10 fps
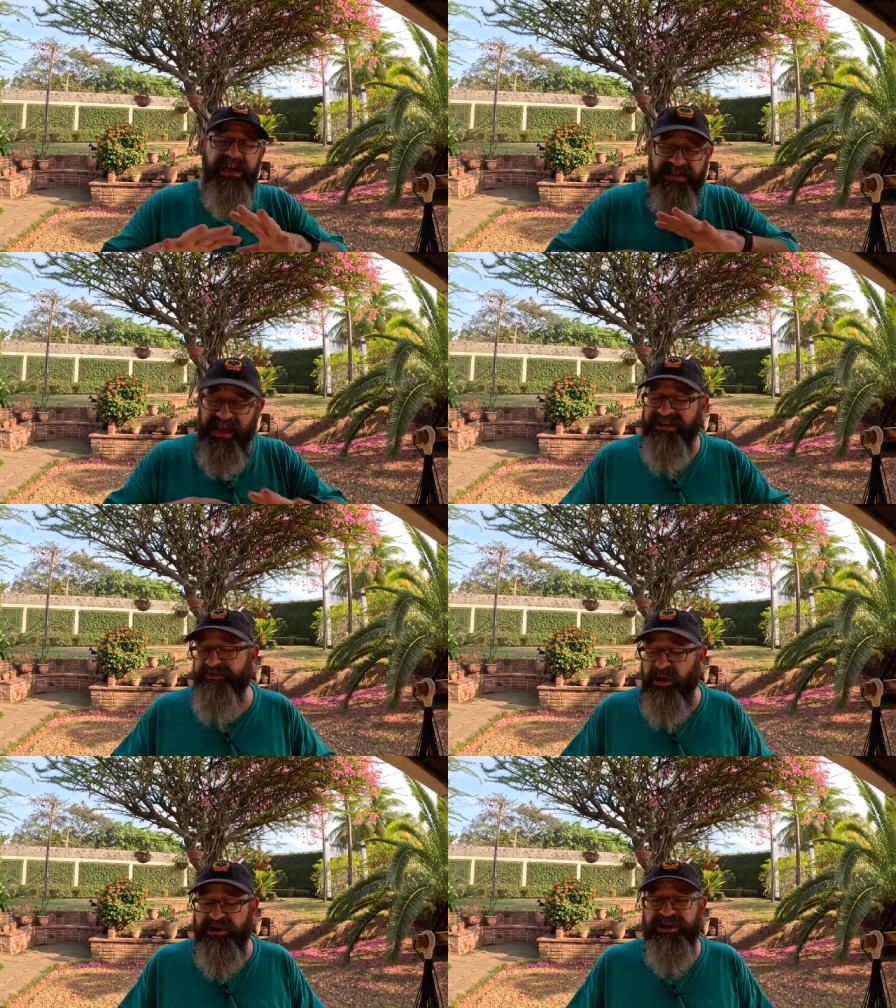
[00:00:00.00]
so that's
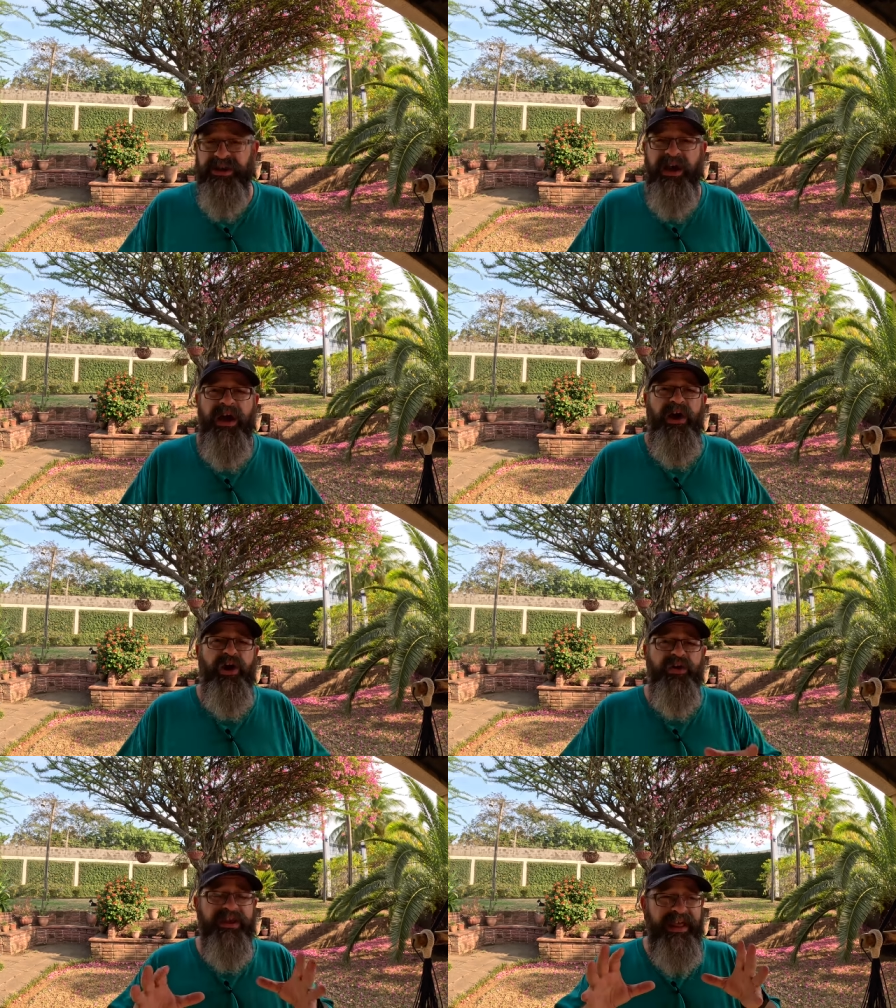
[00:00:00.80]
partially
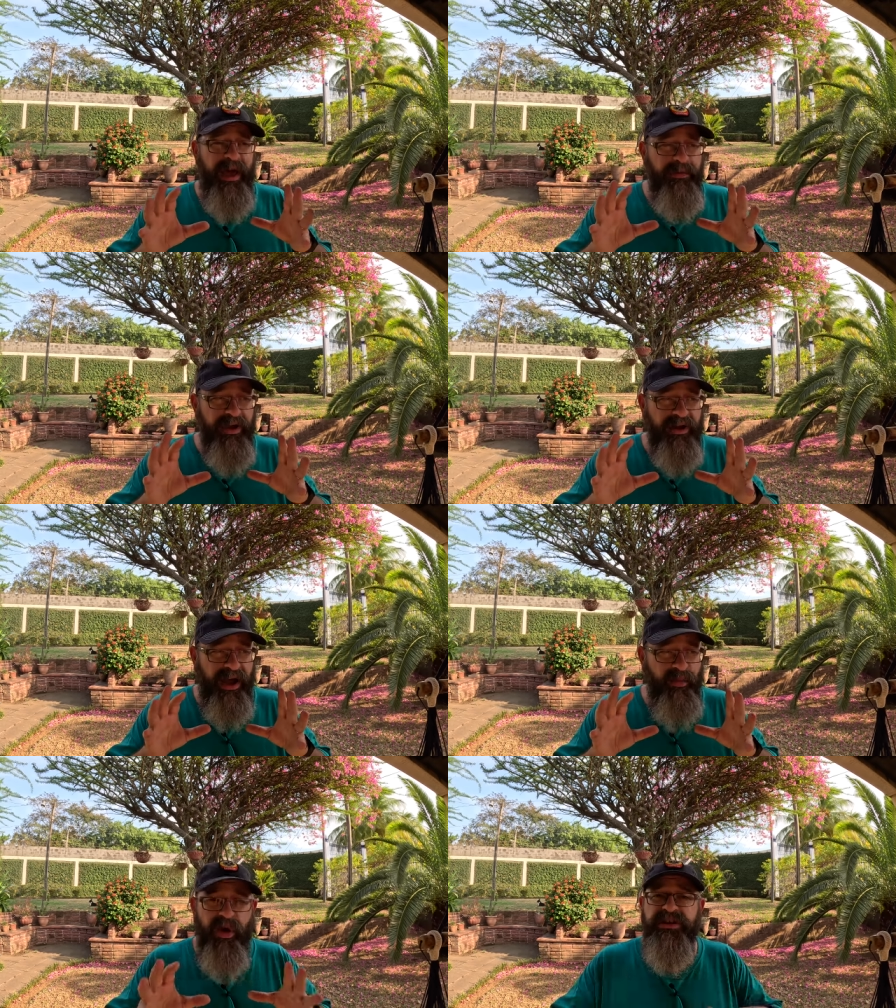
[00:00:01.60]
hurting that, but
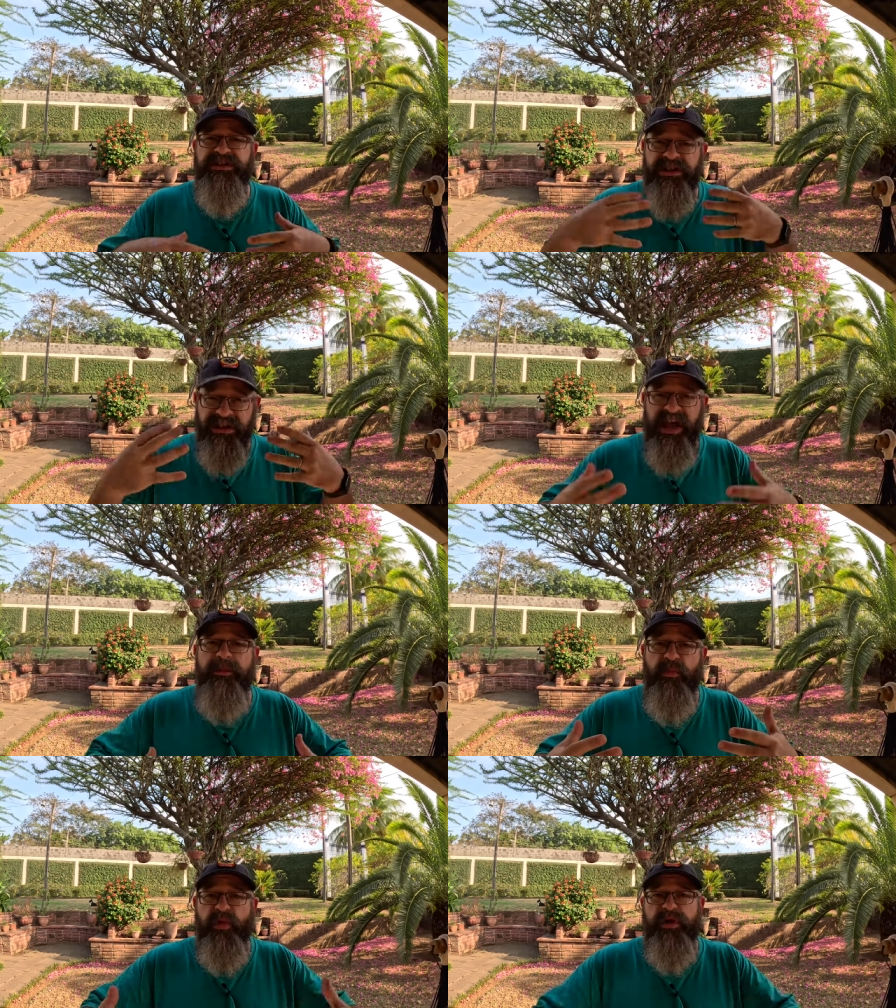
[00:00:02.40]
I want to get
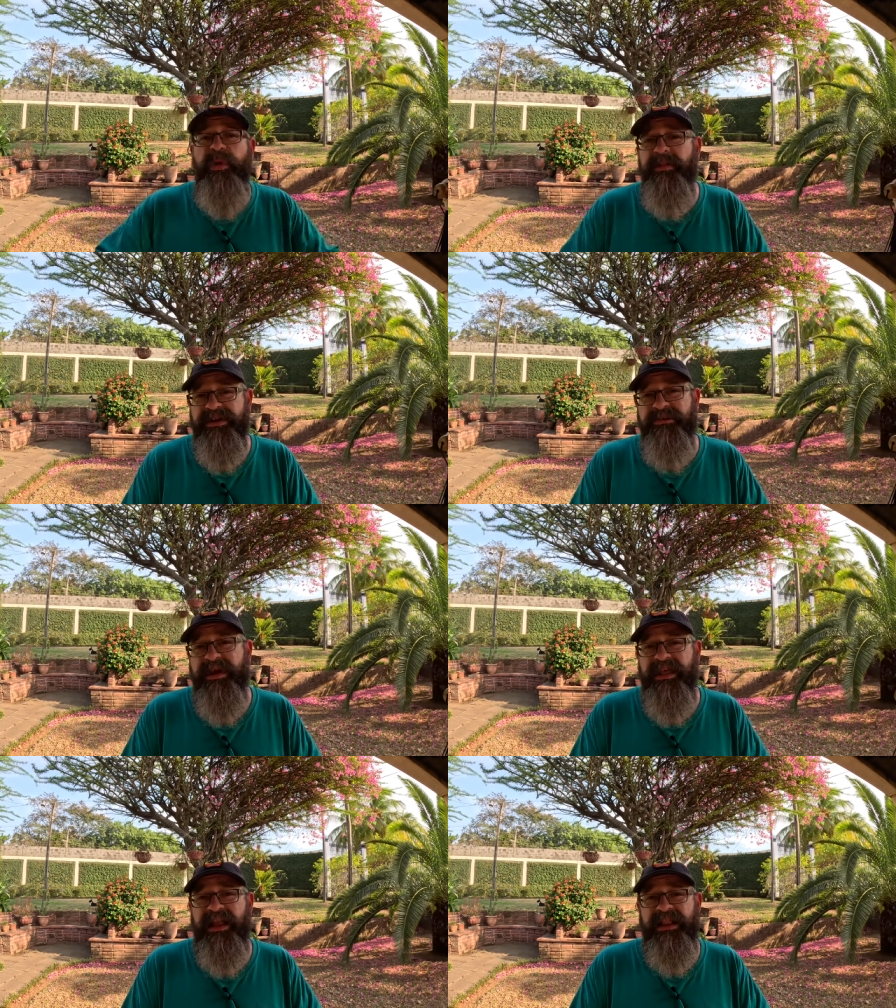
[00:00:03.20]
more equipment to
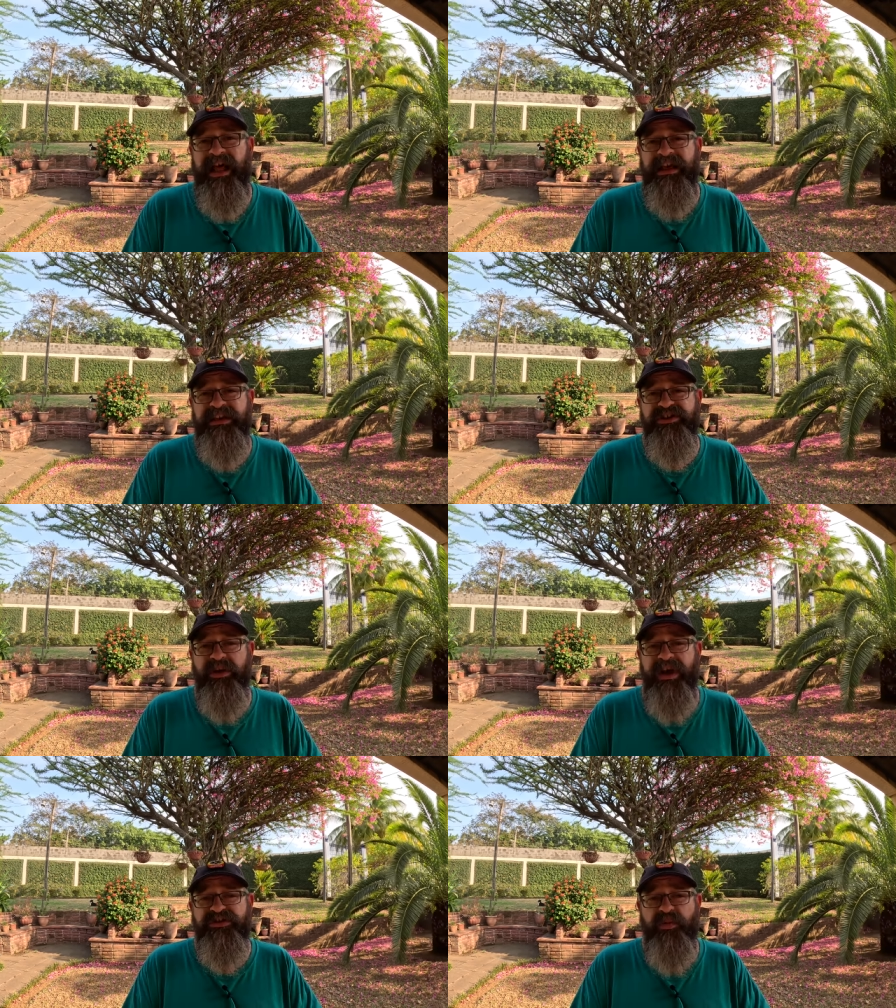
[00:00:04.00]
make that a lot easier
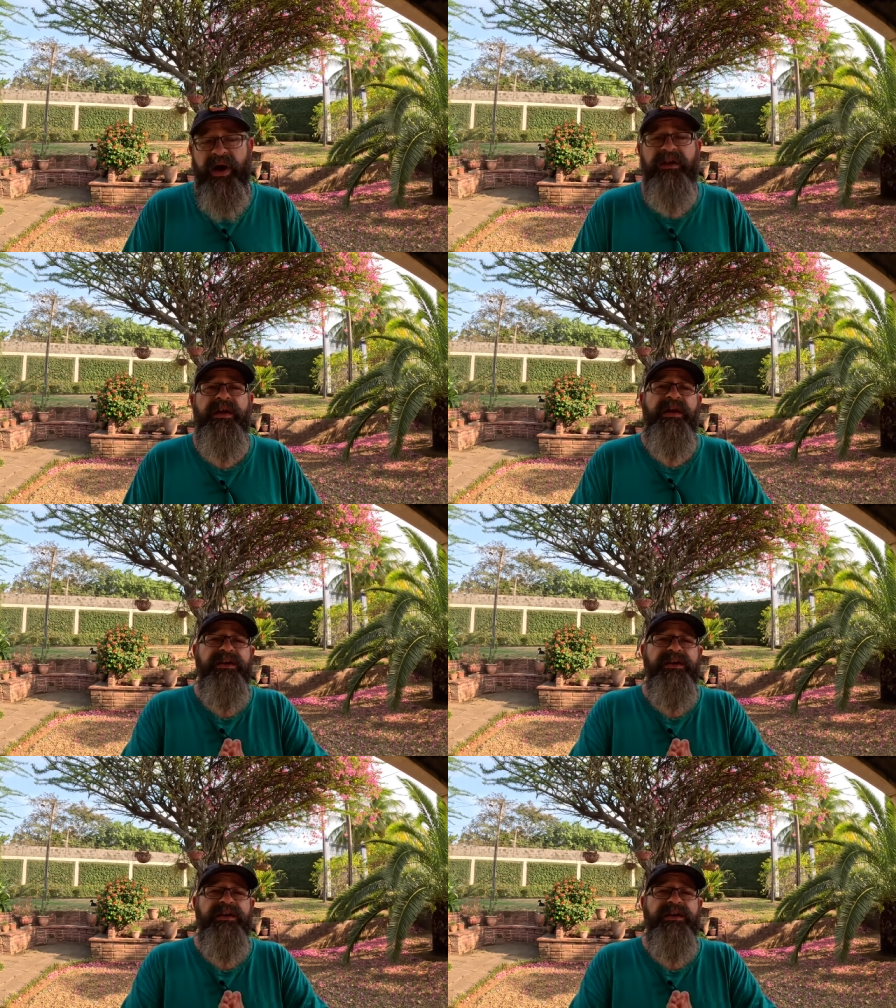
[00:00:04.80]
as well.